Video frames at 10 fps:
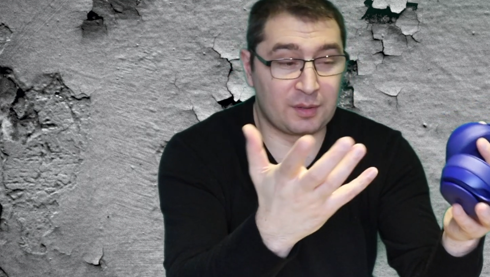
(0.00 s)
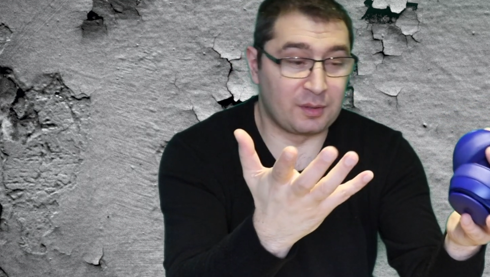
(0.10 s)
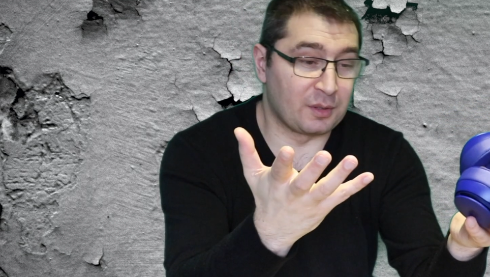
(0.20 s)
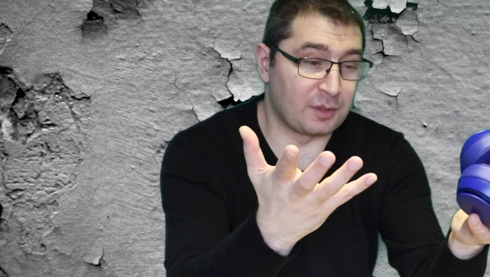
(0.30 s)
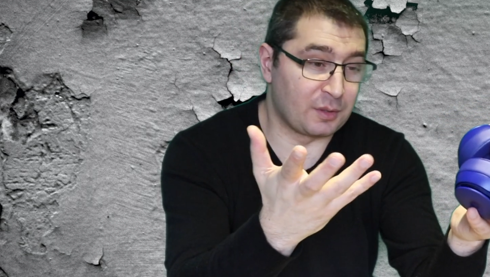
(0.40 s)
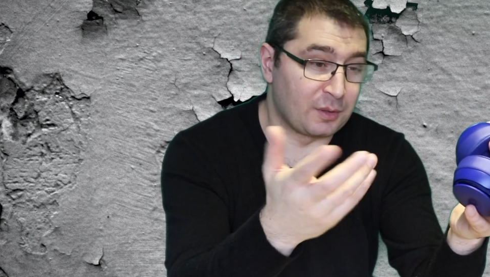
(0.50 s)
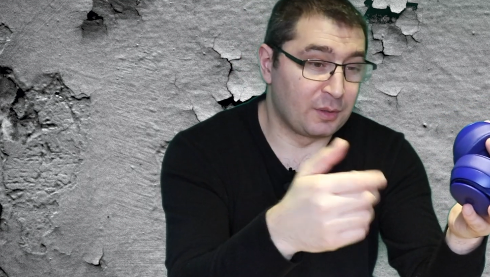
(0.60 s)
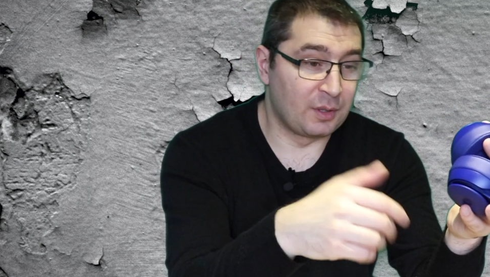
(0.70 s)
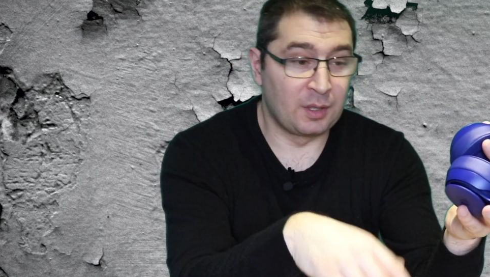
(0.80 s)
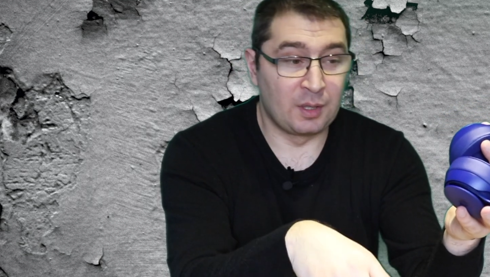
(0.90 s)
So
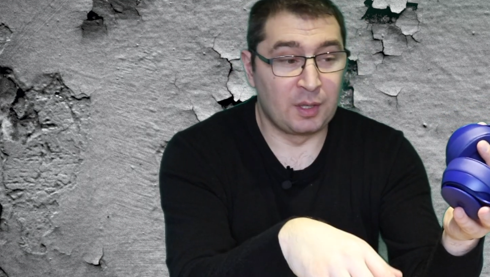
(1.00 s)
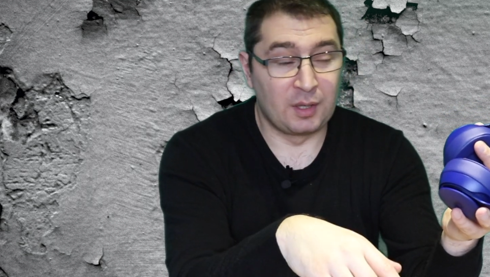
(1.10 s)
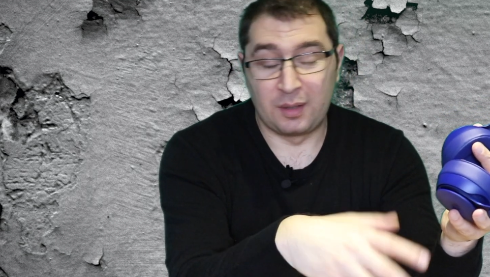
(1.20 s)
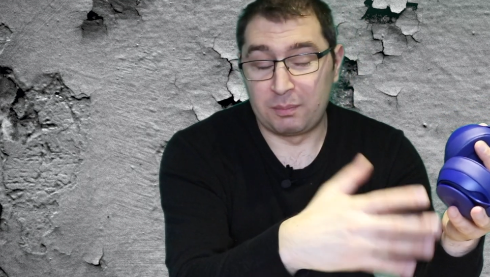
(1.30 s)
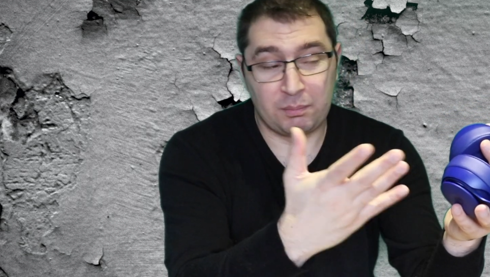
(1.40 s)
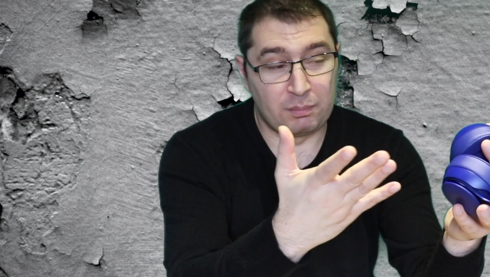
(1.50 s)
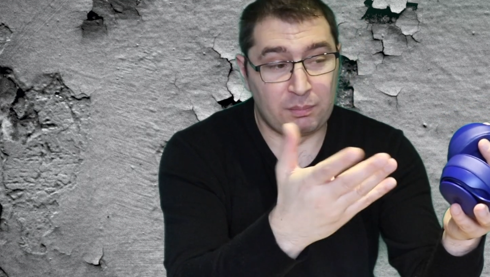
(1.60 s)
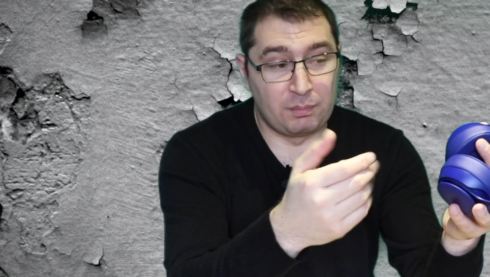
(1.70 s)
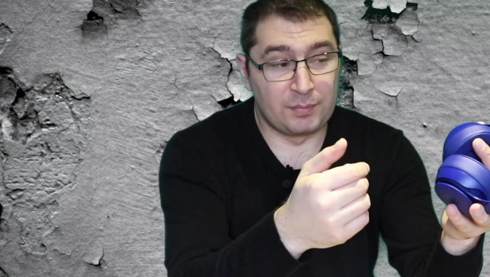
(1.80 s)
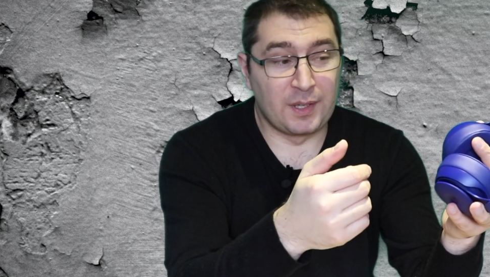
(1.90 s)

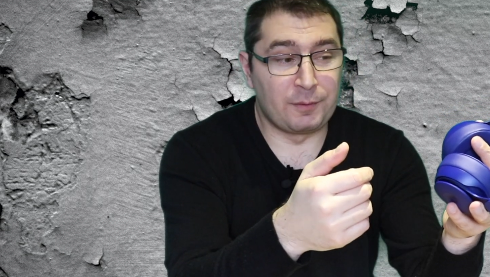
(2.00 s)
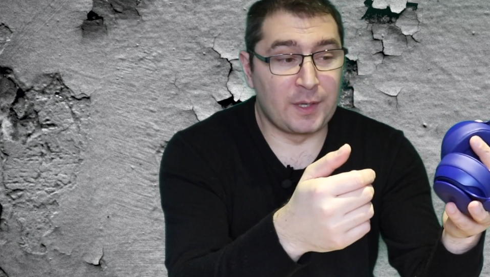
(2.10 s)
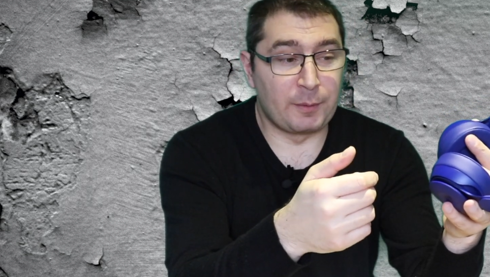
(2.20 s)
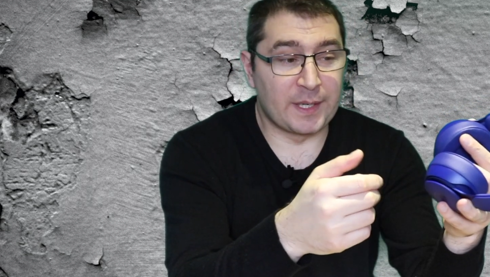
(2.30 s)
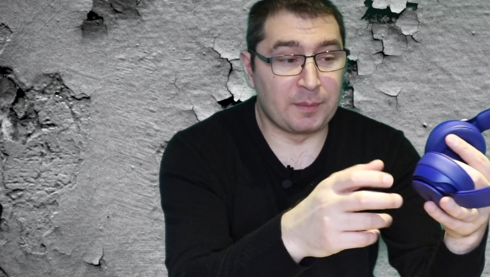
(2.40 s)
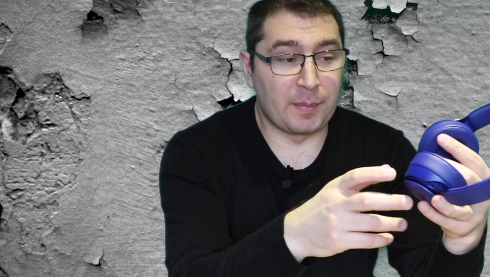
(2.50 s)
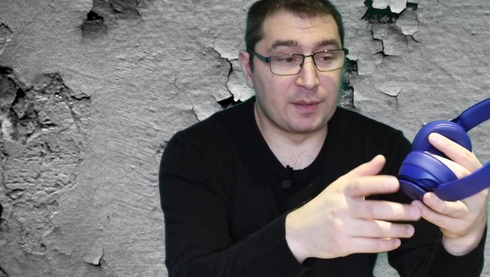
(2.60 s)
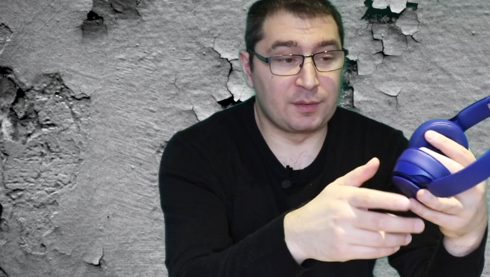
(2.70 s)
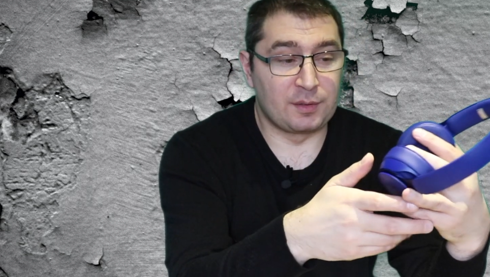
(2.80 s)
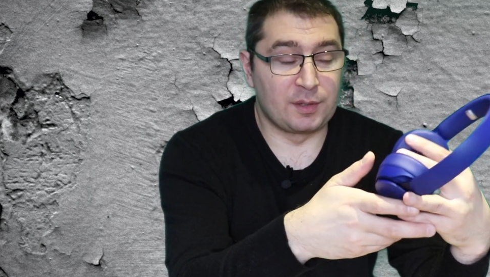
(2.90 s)
definitely I
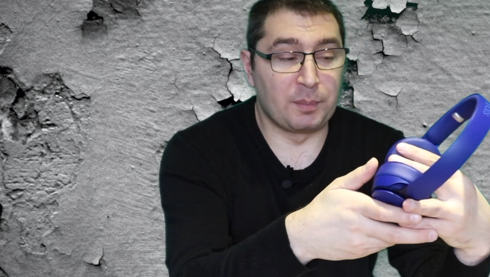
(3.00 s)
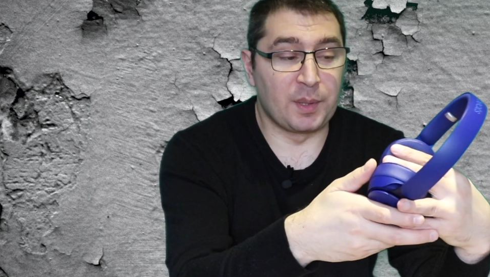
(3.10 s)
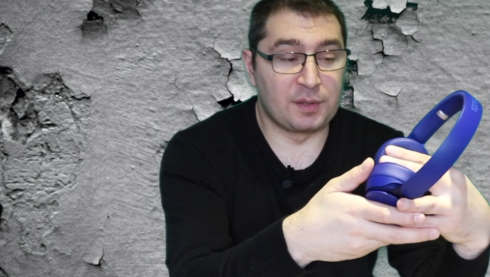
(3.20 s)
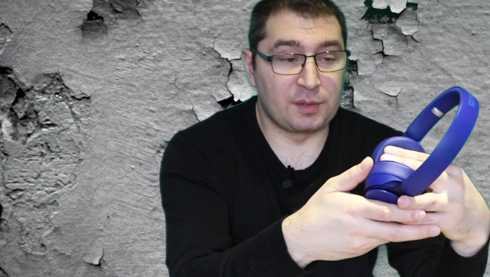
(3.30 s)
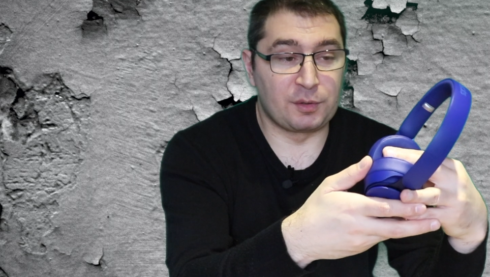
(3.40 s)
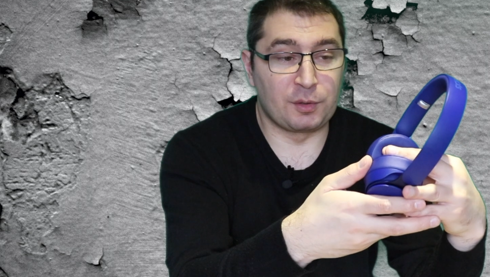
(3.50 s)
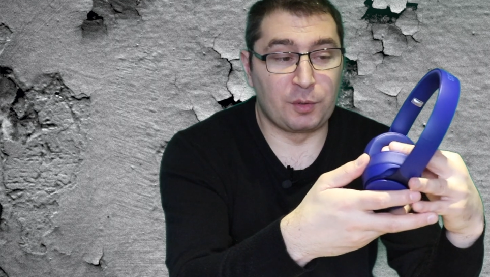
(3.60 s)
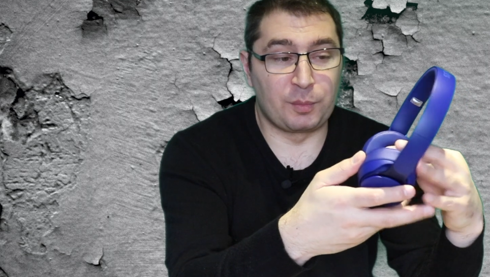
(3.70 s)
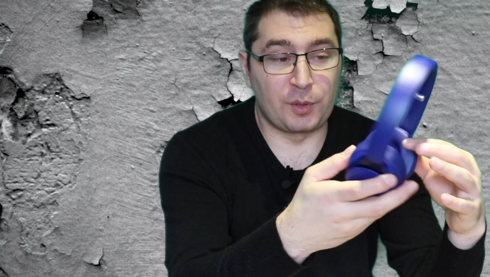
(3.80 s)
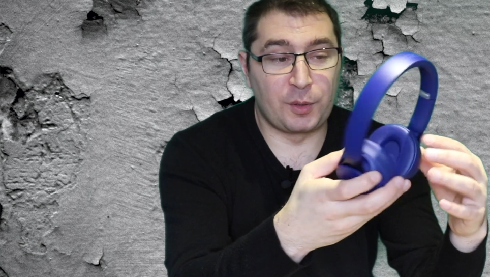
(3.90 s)
recommend the Beats
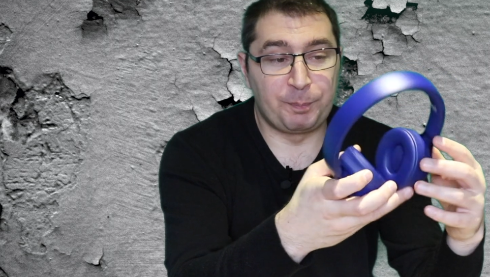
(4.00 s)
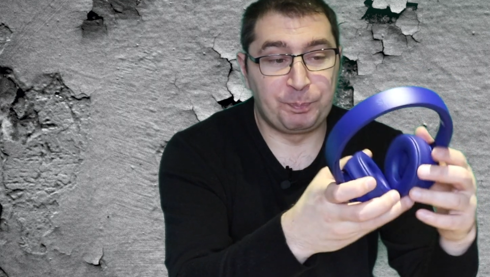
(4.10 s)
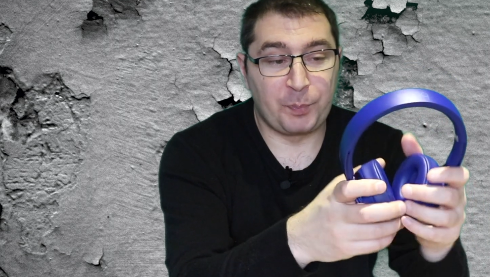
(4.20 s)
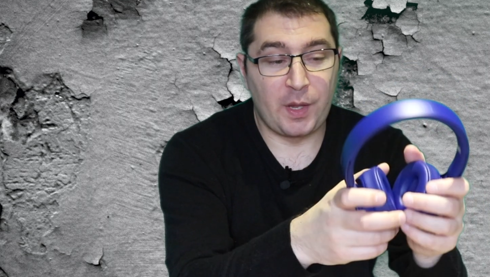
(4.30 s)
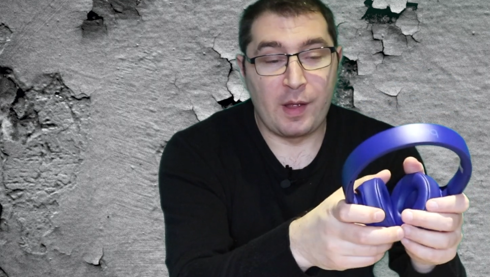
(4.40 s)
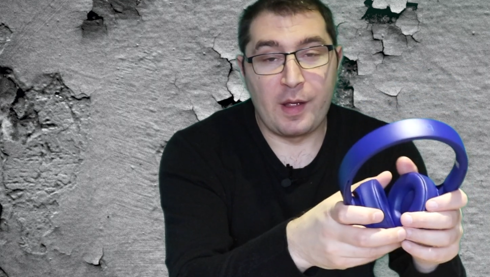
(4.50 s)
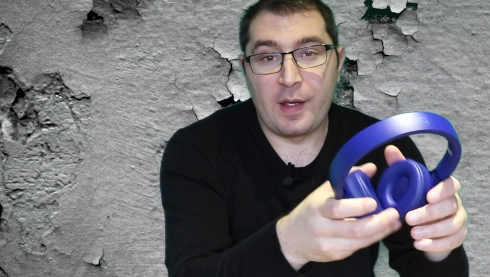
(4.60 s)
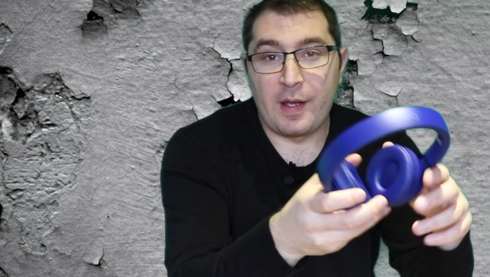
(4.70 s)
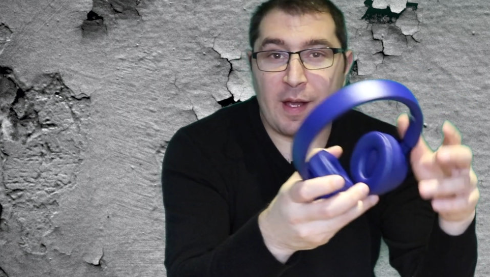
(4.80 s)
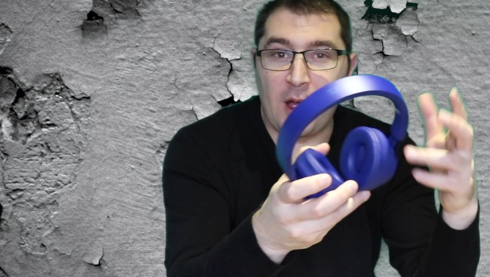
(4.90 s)
Solo Pro.
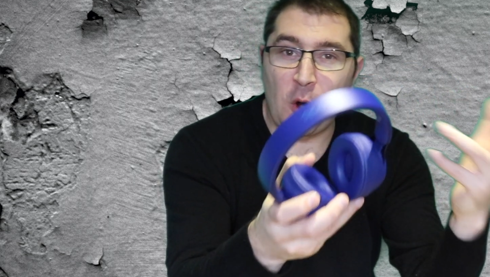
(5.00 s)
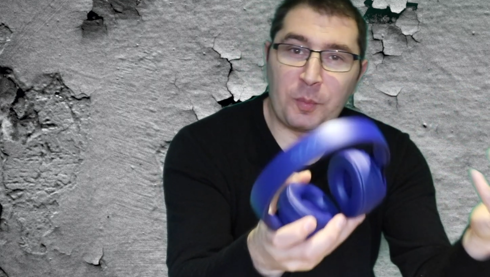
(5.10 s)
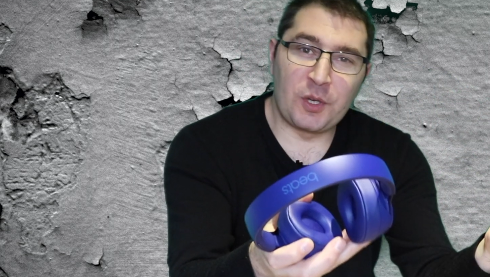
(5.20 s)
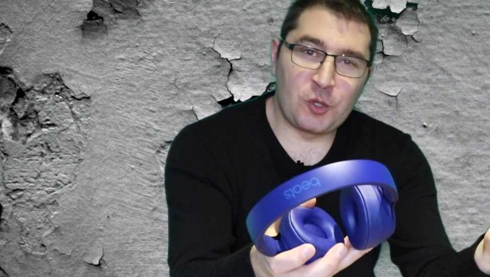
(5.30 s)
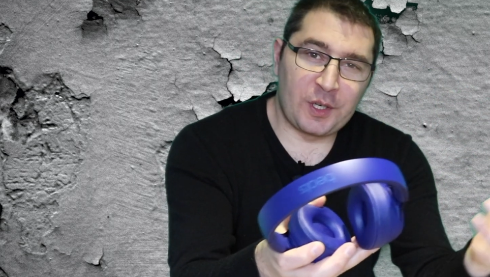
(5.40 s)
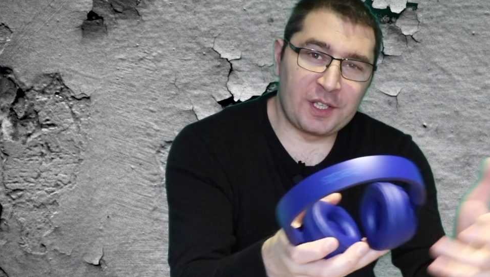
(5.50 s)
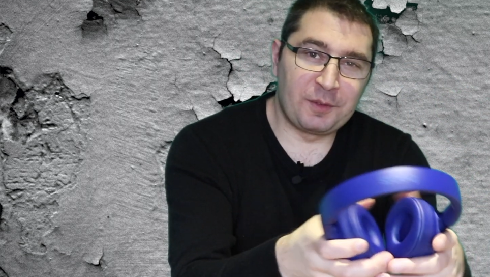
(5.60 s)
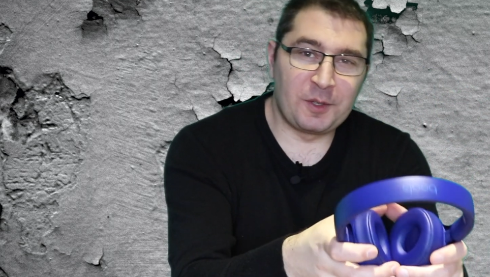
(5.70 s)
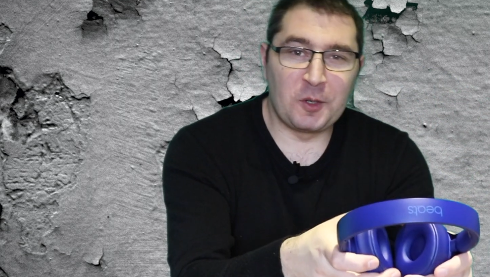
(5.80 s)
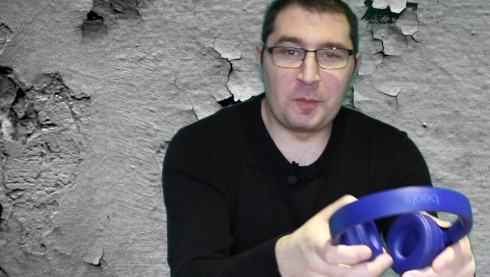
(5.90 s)
I hope you enjoyed this
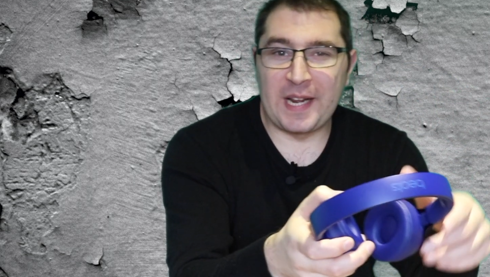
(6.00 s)
video.